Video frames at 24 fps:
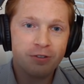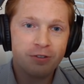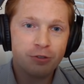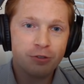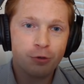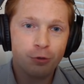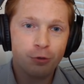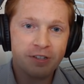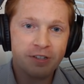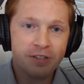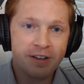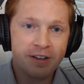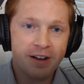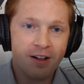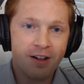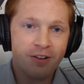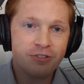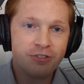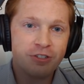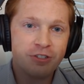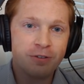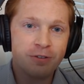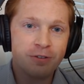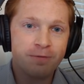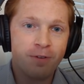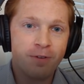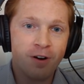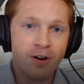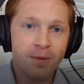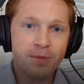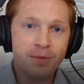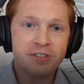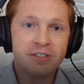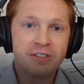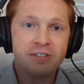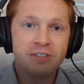schools and colleges of
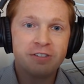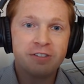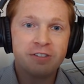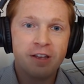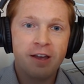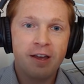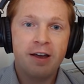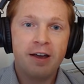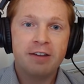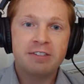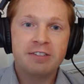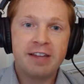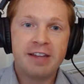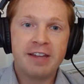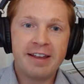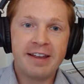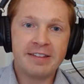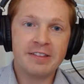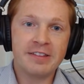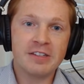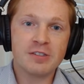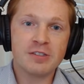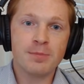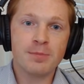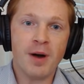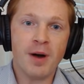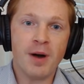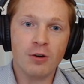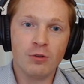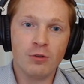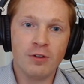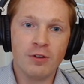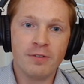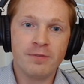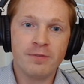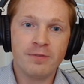pharmacies take this
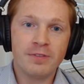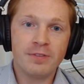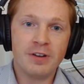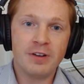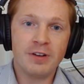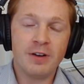model of,